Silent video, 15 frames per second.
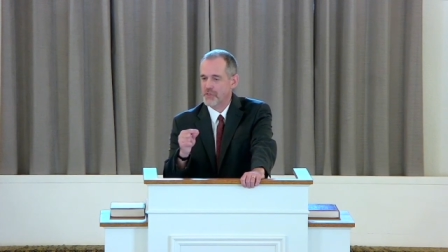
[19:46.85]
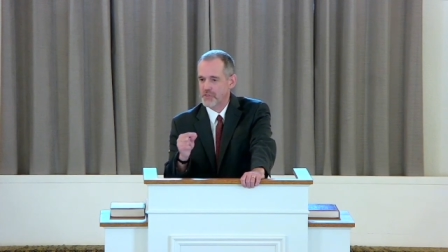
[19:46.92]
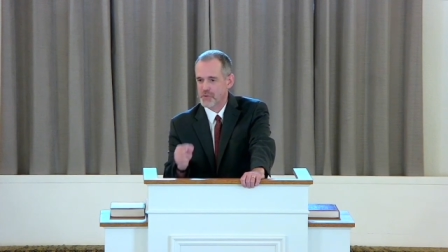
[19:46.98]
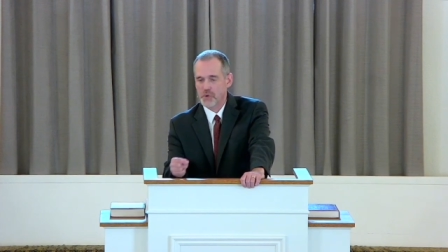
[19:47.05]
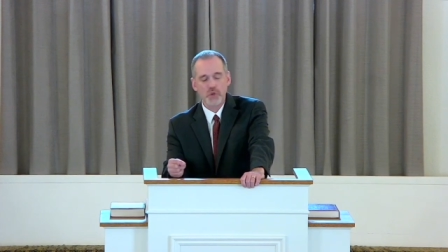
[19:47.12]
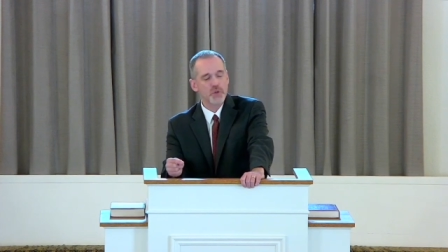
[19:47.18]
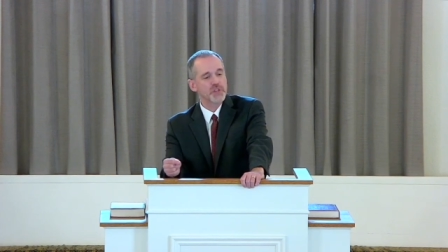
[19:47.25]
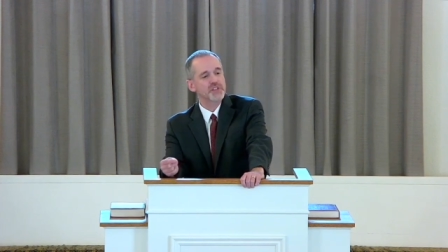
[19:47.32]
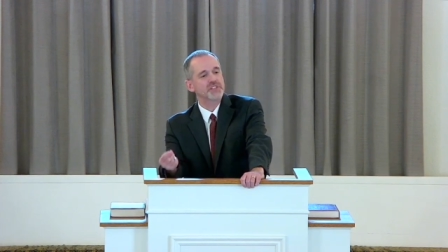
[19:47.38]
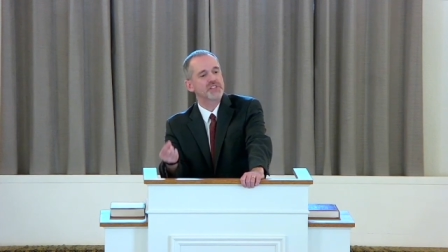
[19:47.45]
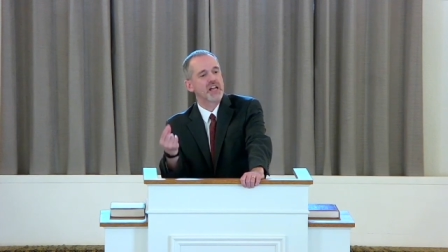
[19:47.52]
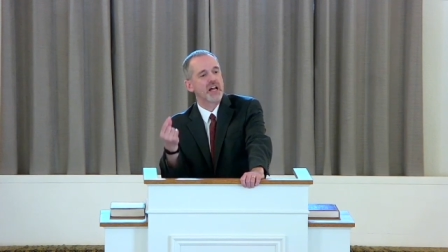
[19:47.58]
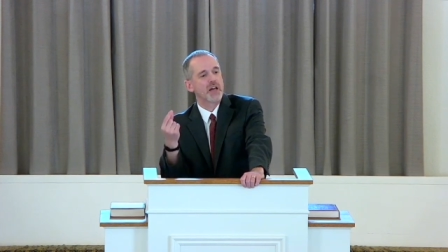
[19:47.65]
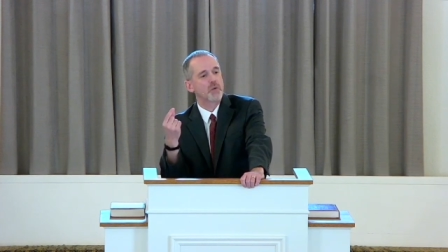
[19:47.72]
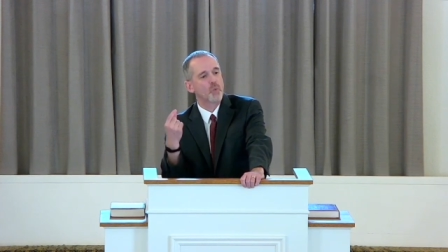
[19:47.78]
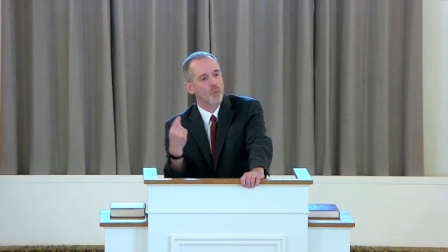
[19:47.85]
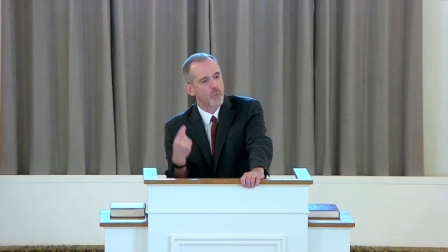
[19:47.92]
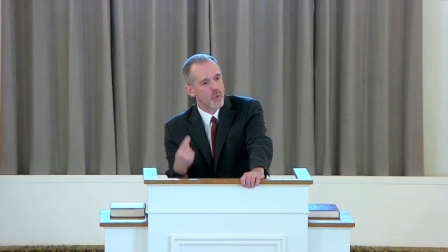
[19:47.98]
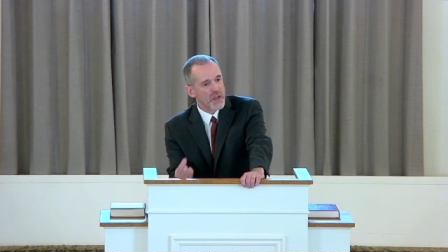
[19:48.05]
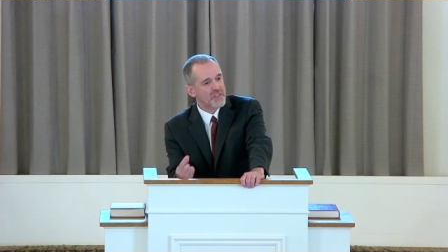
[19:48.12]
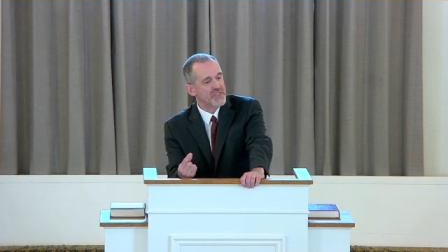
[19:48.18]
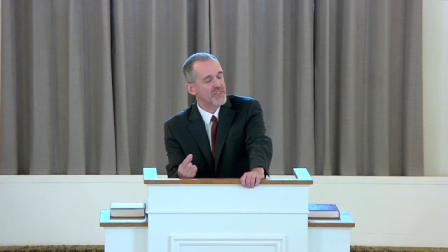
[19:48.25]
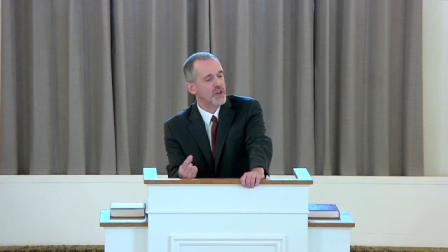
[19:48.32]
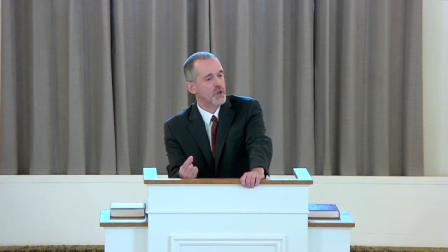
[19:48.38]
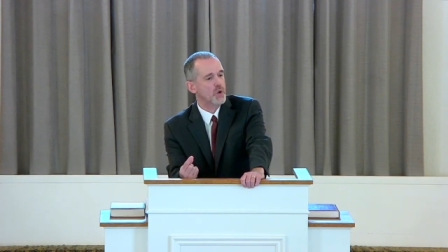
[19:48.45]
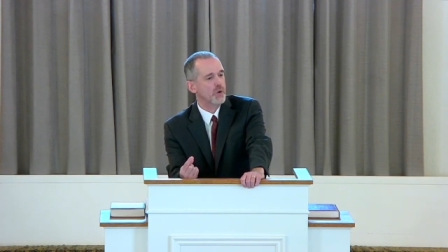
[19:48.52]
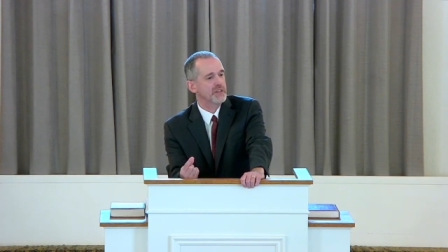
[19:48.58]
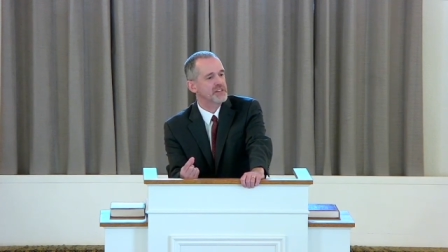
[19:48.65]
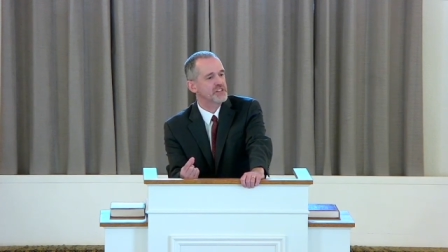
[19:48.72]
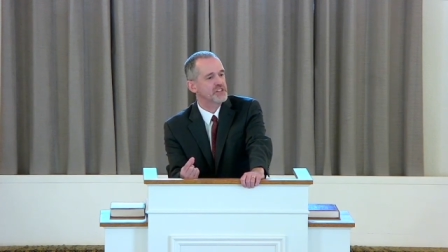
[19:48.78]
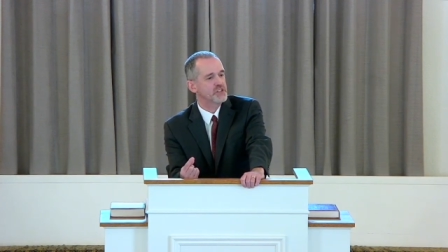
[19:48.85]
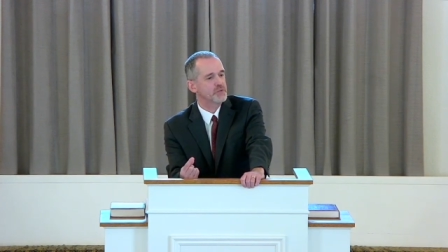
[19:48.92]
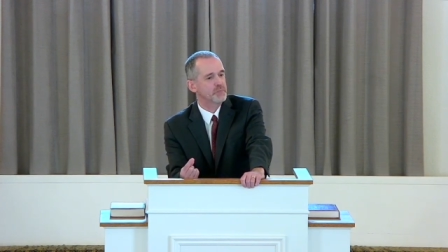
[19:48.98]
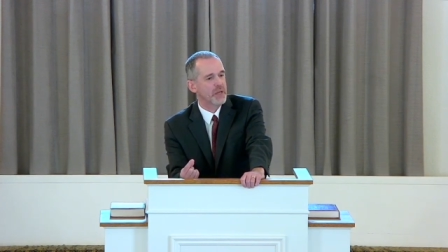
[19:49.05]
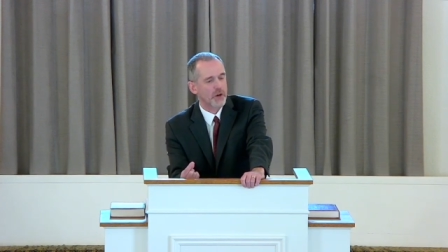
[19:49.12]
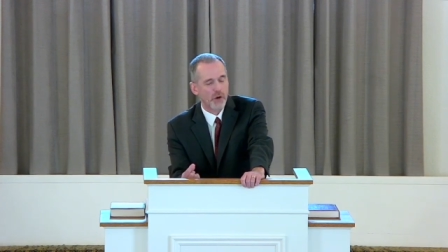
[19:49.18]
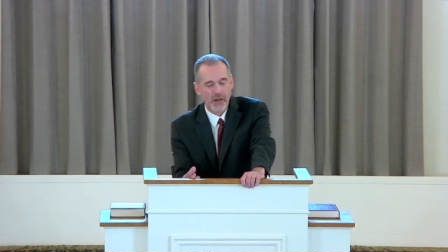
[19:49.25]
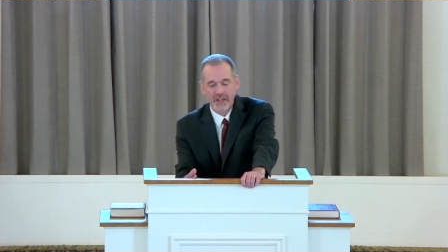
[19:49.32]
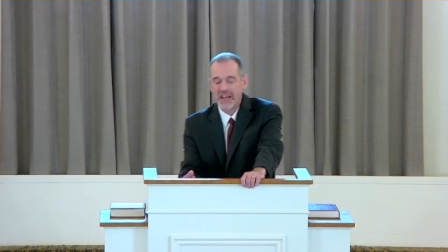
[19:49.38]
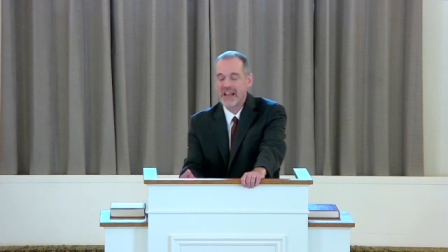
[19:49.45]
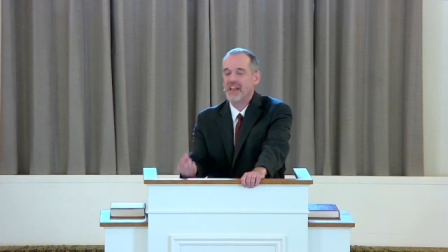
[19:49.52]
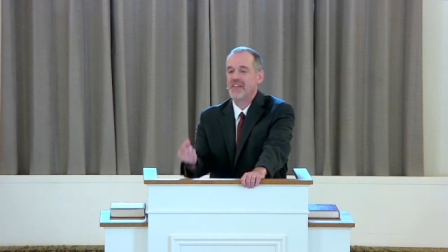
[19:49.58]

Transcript: through the Son with the Holy Spirit,